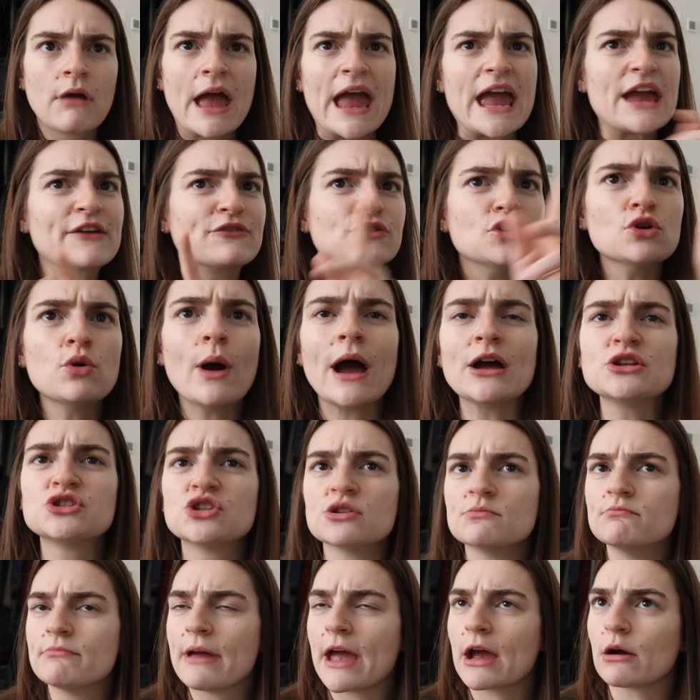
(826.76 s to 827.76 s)
you had
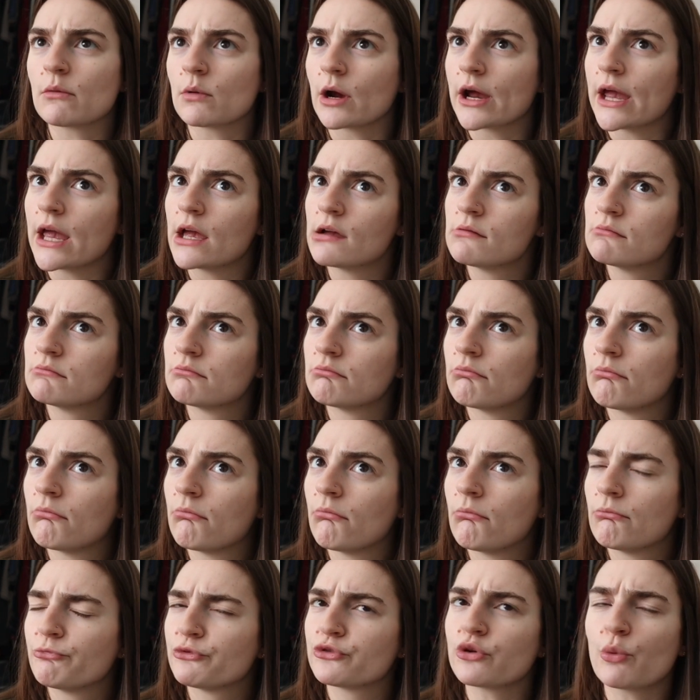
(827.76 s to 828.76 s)
to marry
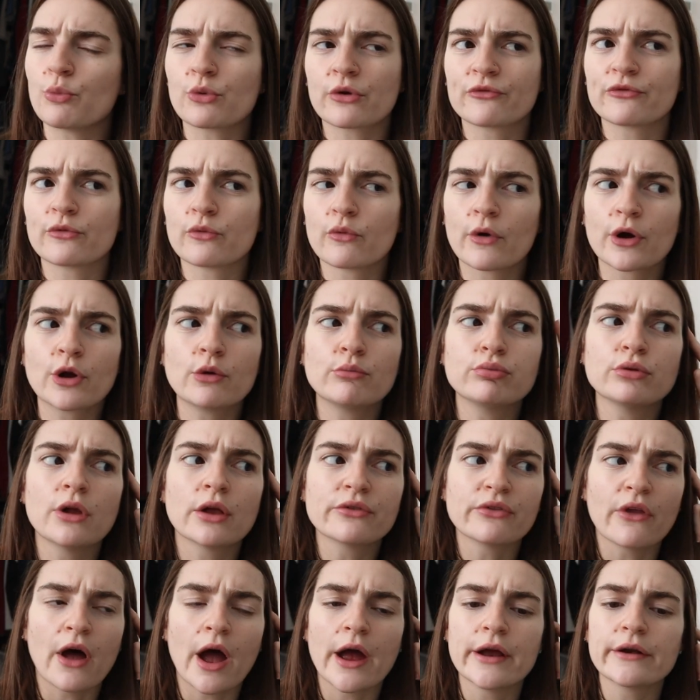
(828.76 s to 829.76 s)
someone of a royal
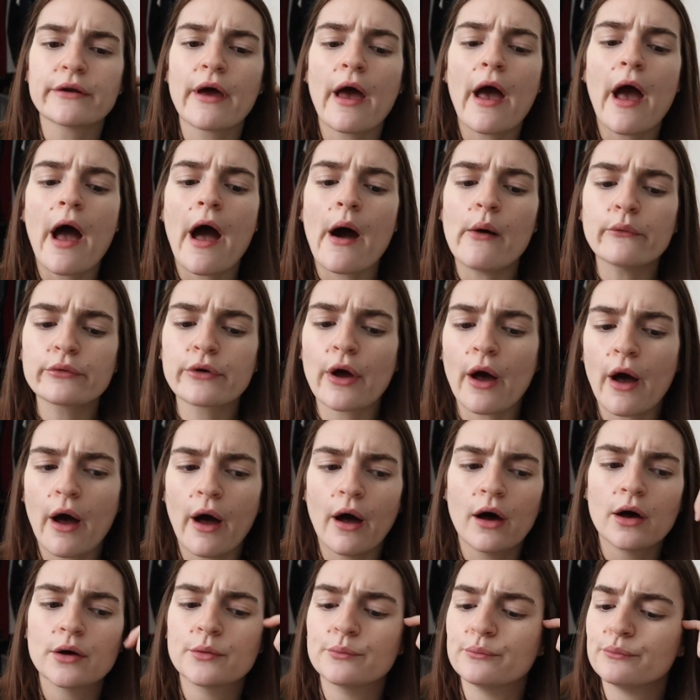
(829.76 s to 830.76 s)
bloodline, how
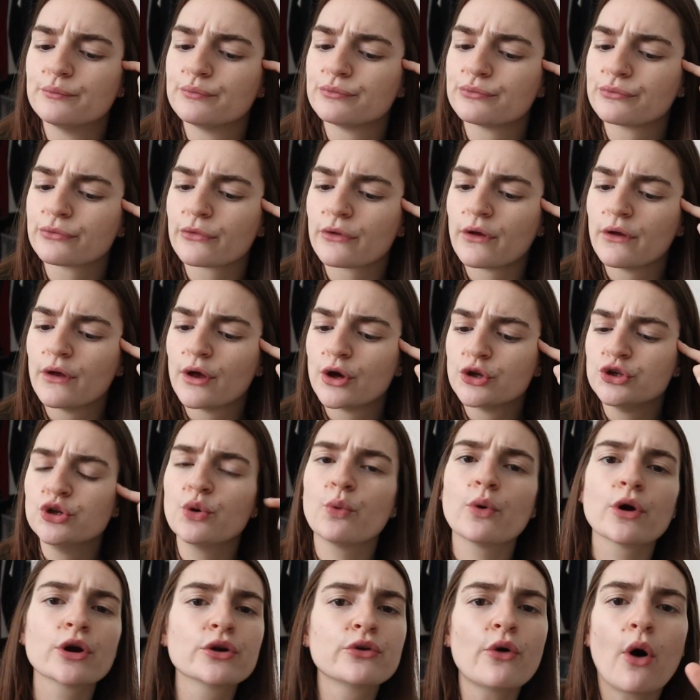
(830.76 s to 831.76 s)
come you
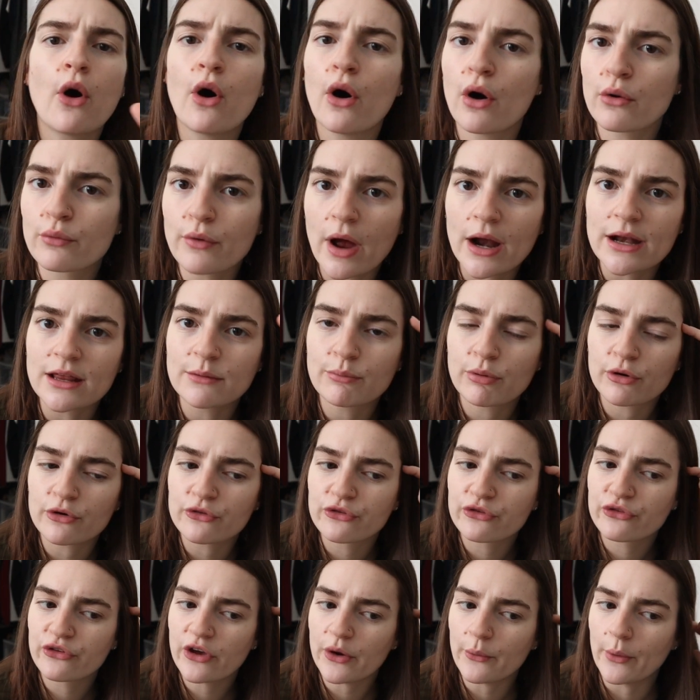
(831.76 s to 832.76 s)
weren't already
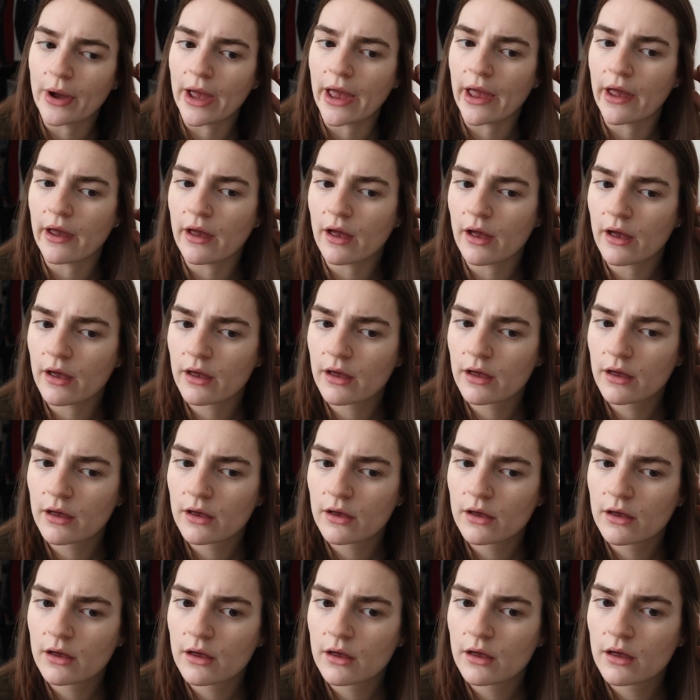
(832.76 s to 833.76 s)
pursuing
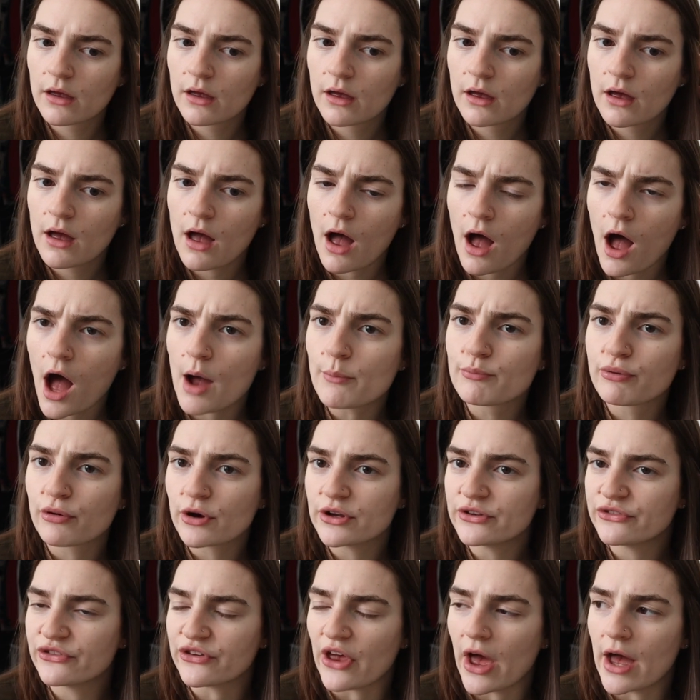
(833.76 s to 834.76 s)
a
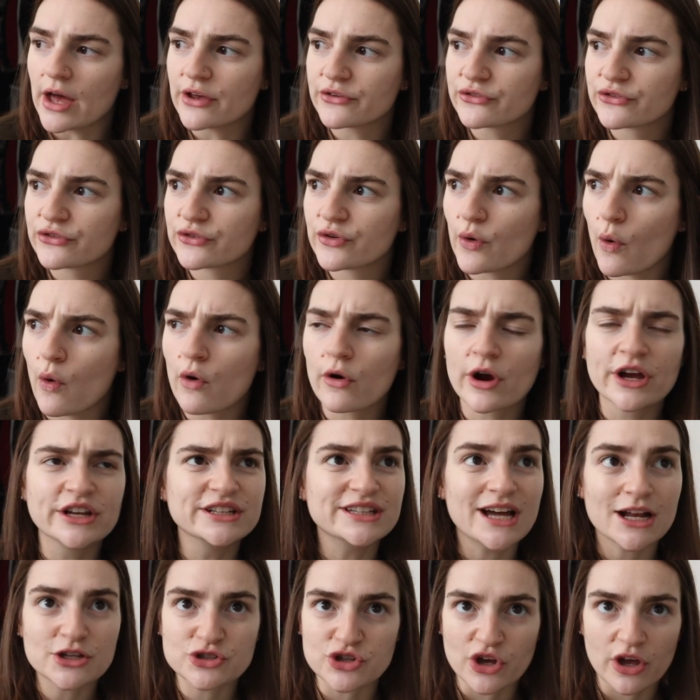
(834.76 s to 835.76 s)
princess or a
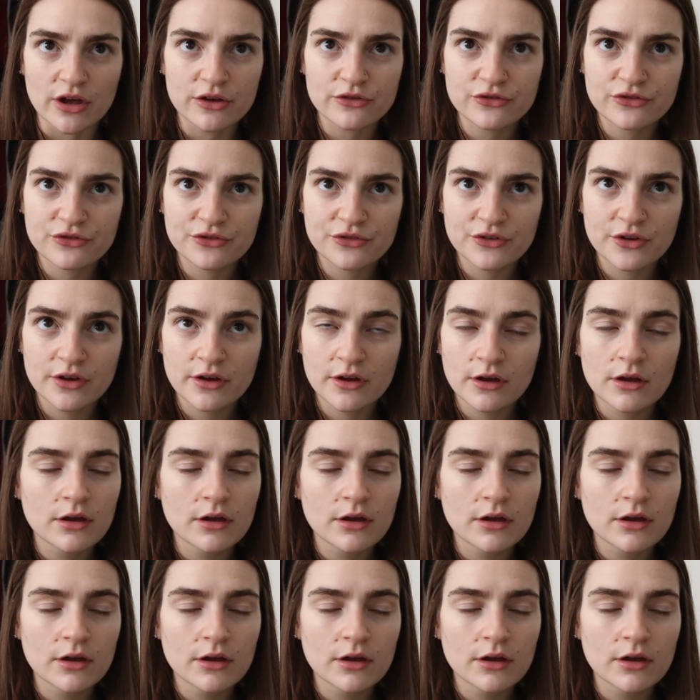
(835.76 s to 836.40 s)
duchess